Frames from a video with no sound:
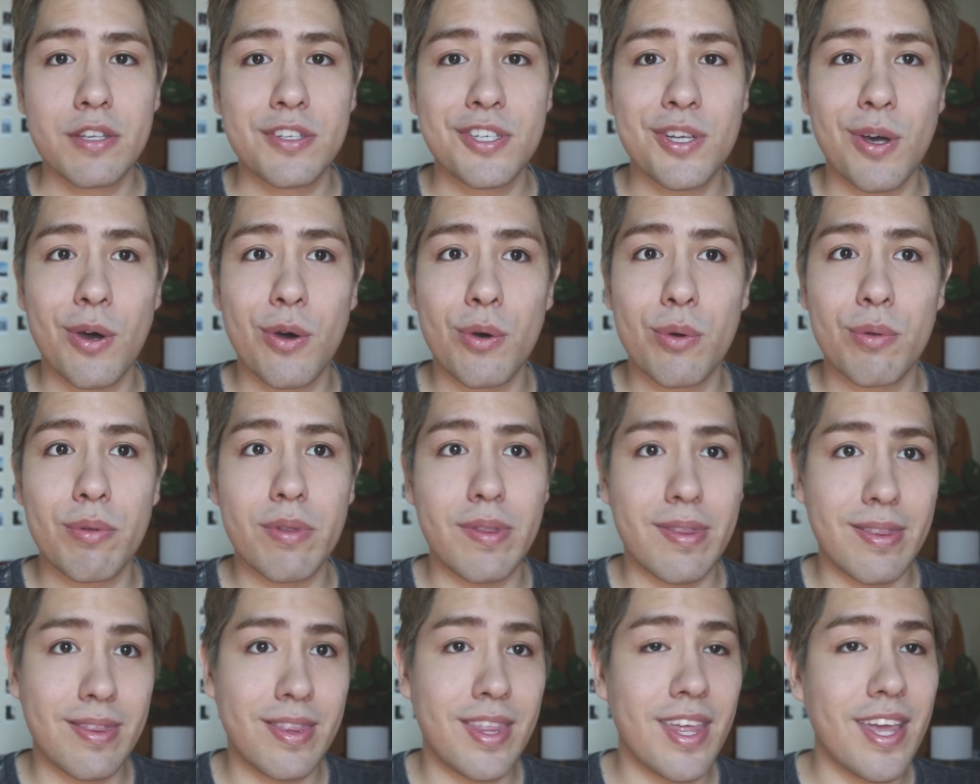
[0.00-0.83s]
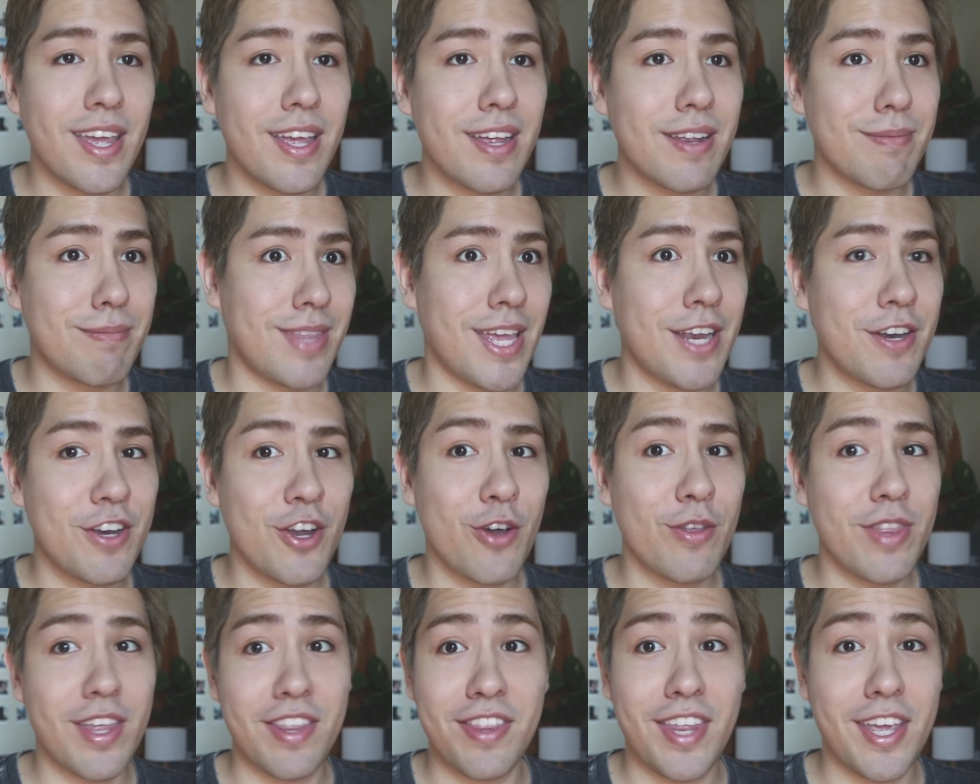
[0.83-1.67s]
so they
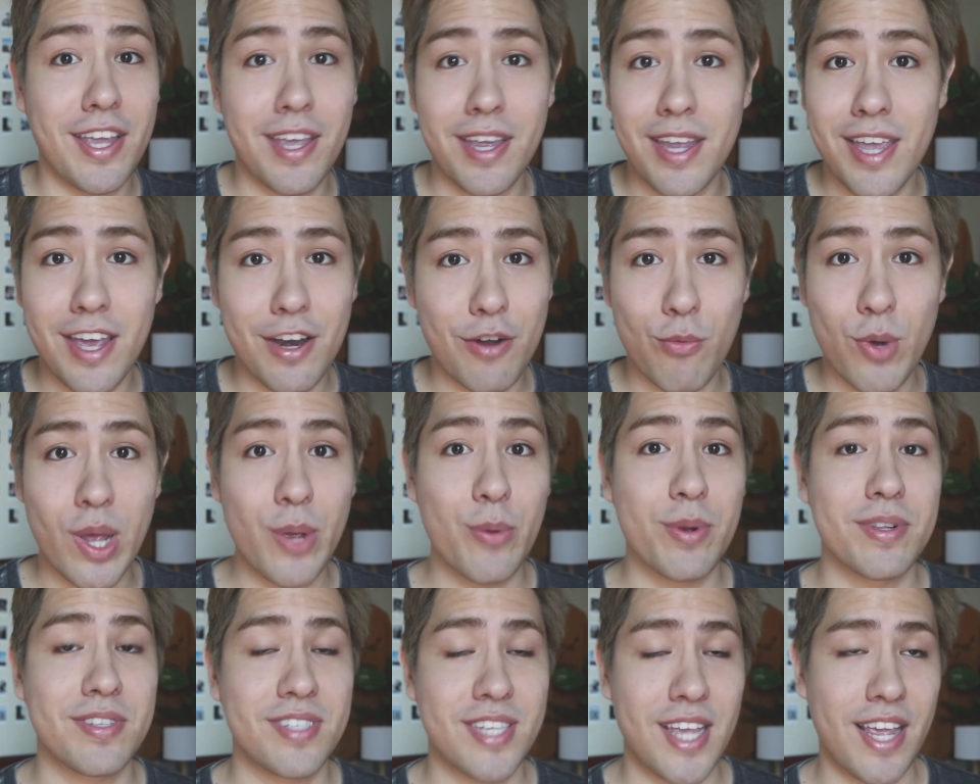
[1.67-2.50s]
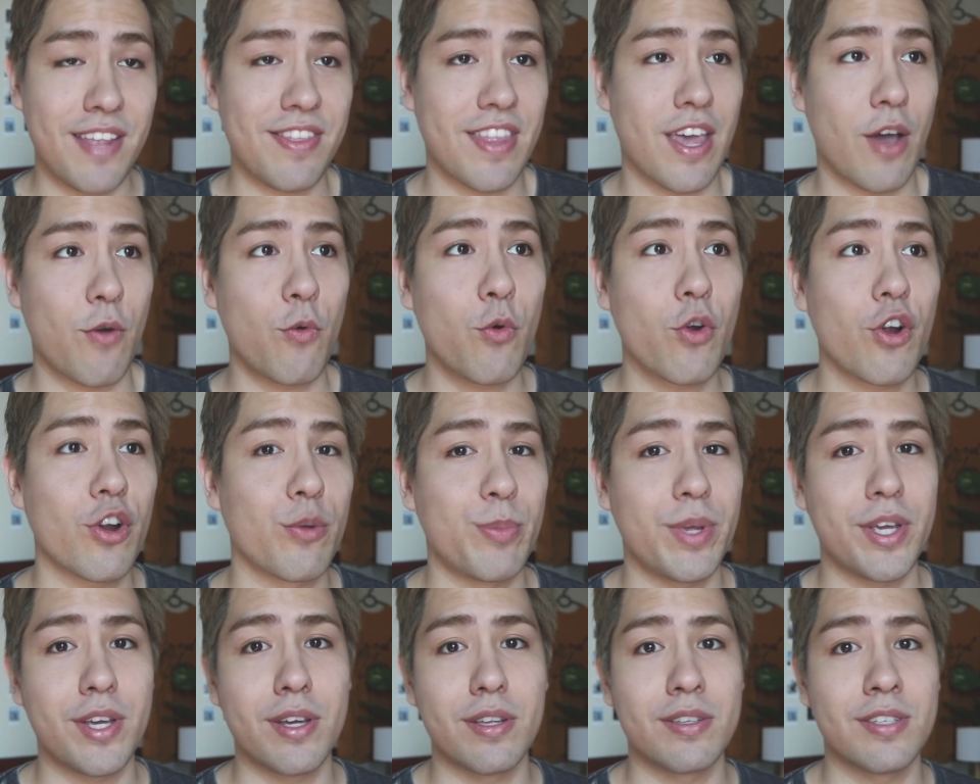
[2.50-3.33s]
know that they could get away with saying that word
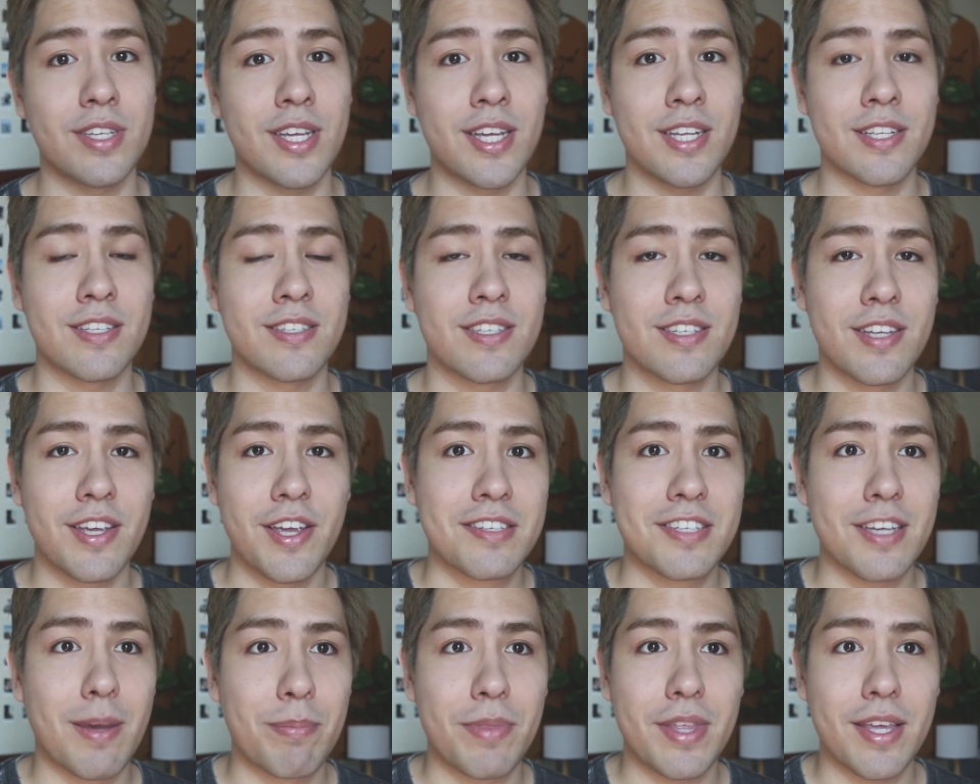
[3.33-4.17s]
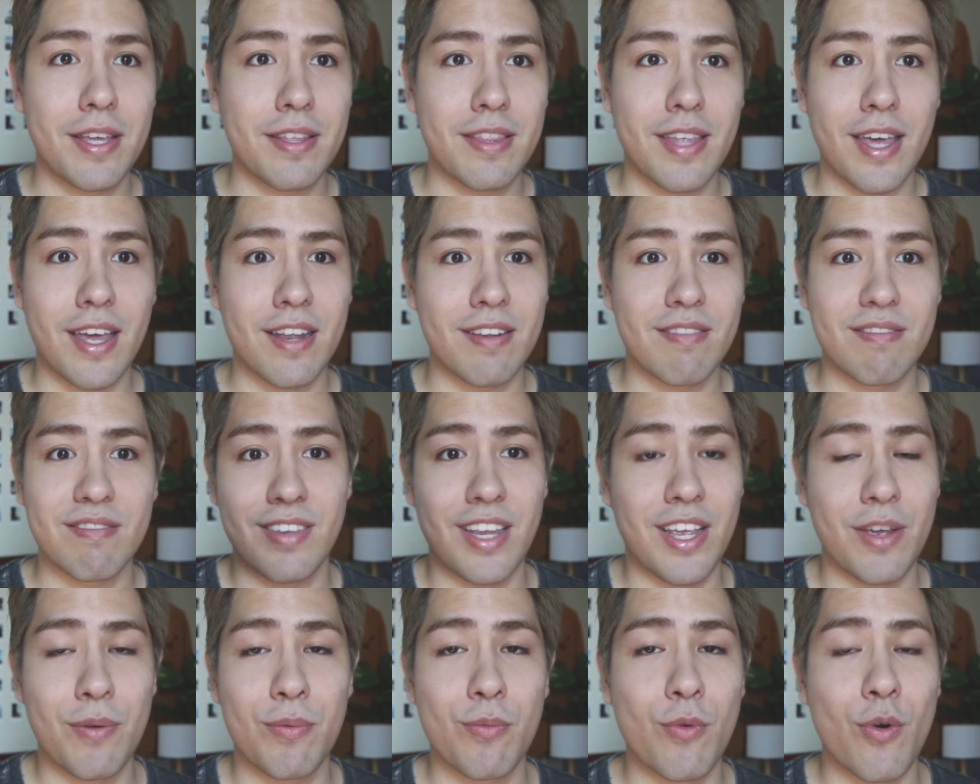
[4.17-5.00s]
because it's something that
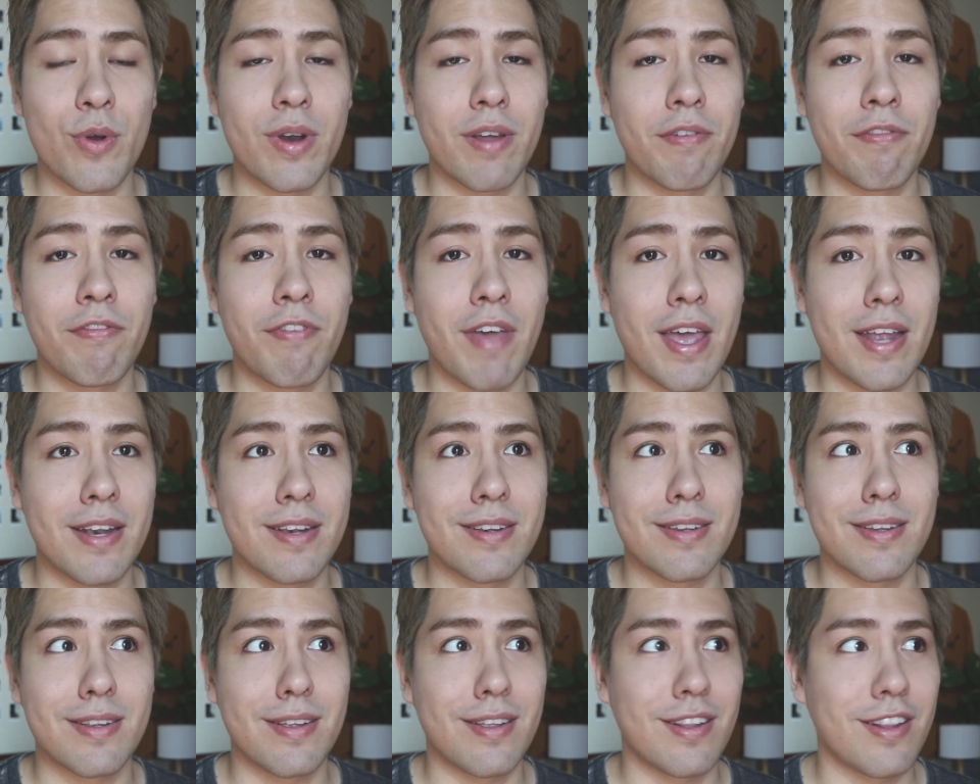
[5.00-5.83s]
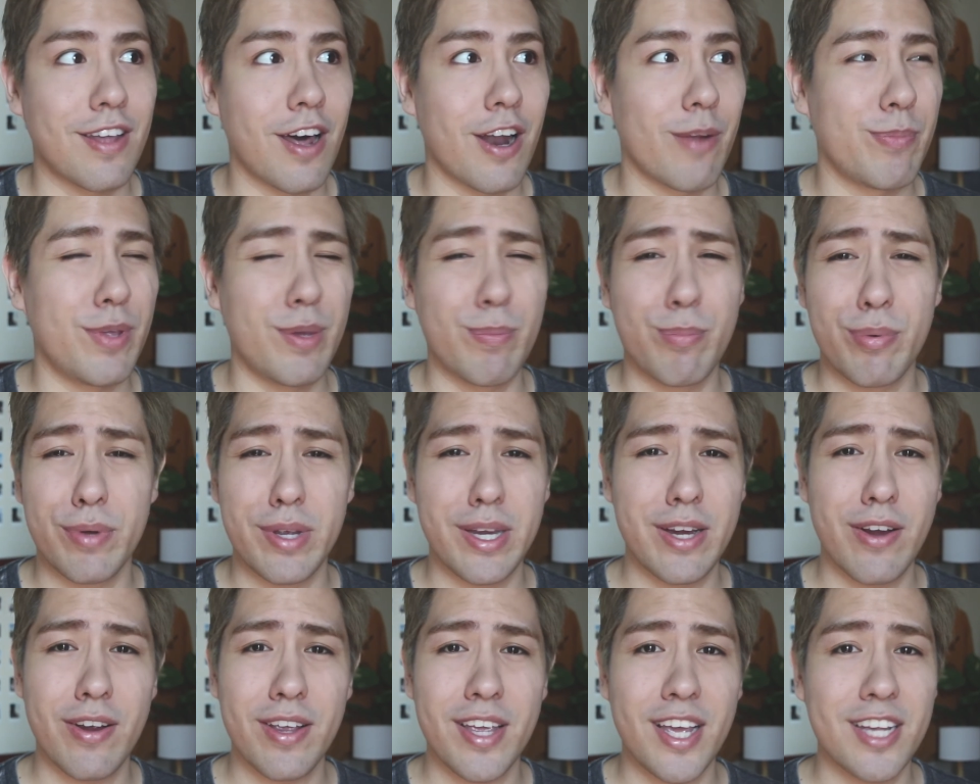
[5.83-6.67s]
it won't offend a lot of people
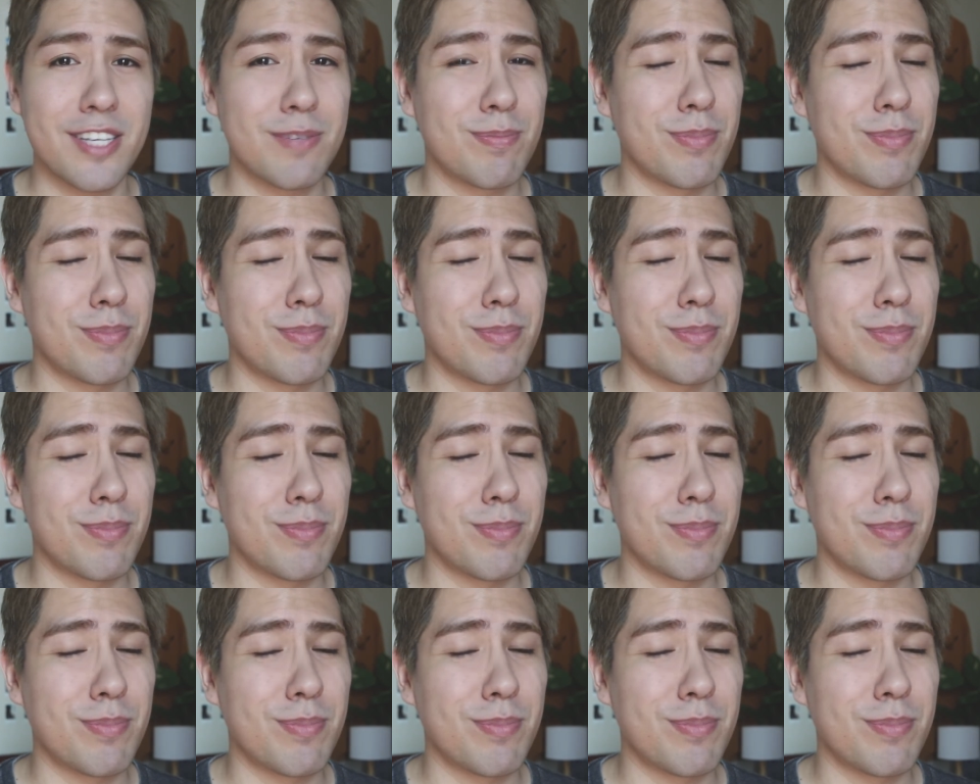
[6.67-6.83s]
here, I guess.